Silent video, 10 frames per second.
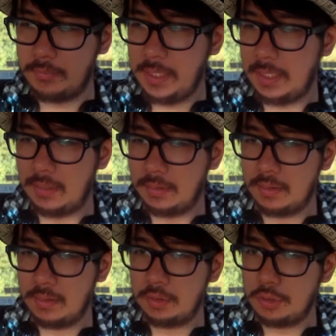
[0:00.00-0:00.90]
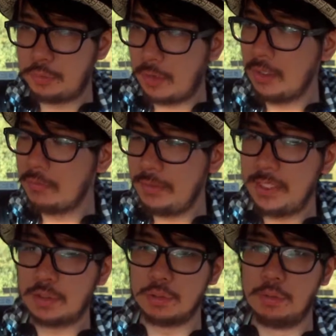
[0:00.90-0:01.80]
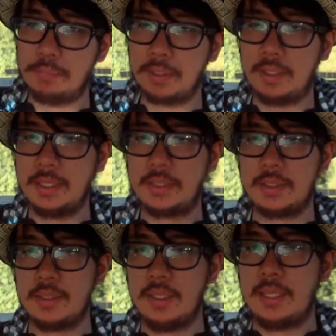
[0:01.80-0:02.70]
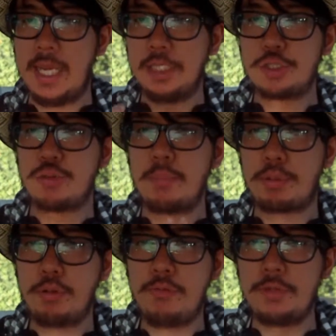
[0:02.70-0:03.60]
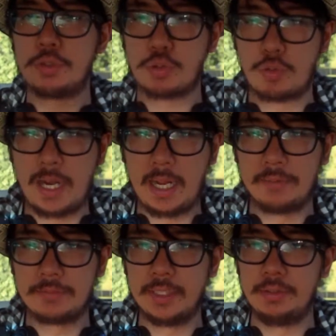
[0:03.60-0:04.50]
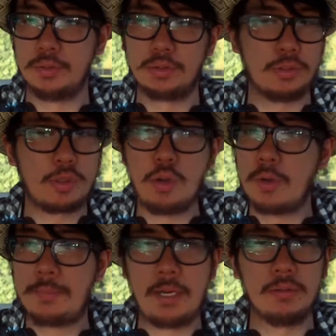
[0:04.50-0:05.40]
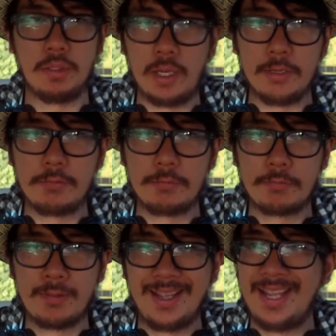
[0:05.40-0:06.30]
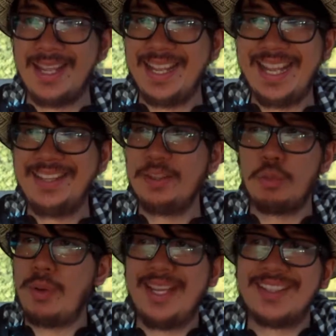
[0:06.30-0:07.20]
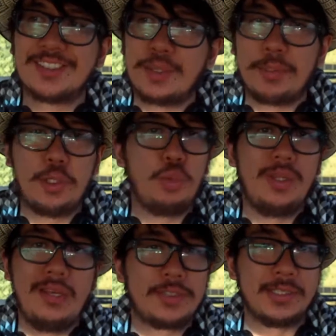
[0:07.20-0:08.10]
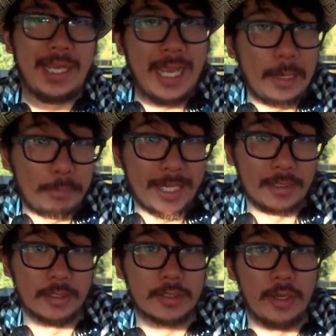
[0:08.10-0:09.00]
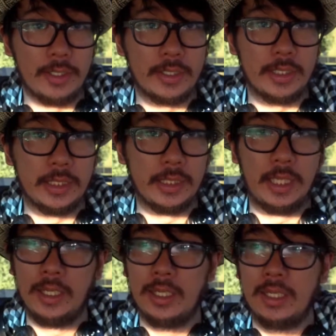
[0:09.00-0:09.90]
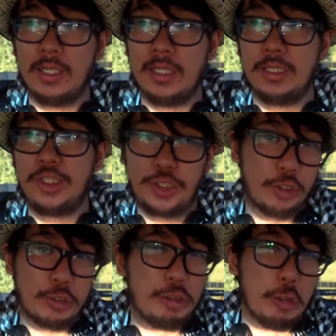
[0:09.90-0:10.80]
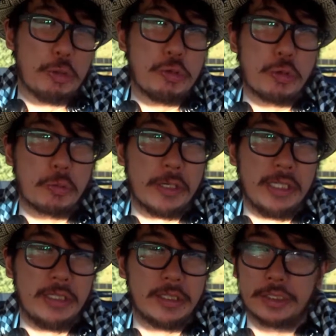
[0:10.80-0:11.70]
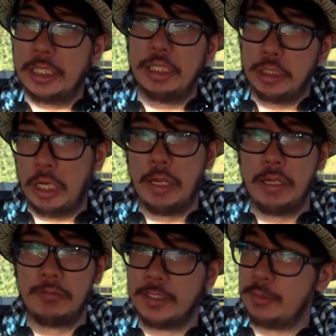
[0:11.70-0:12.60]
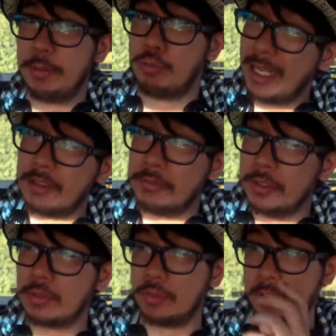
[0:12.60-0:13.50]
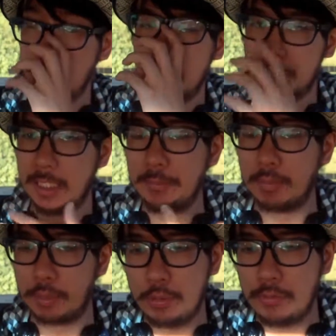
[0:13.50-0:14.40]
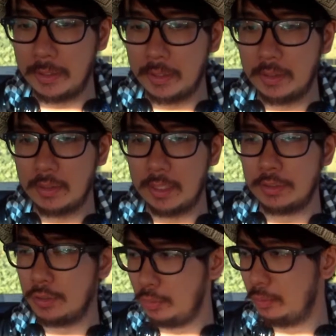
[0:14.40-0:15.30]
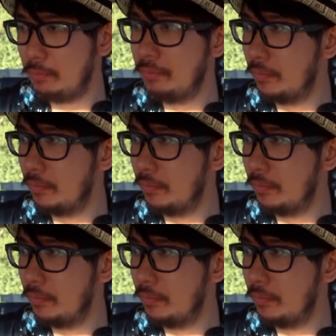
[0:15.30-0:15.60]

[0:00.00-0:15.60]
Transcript: yeah, you find a vehicle, but like as you're improving your craft and you're going about life in the way that someone who lives in a head-based society should do, right, to stay alive and to be relevant, right, and to keep improving and to,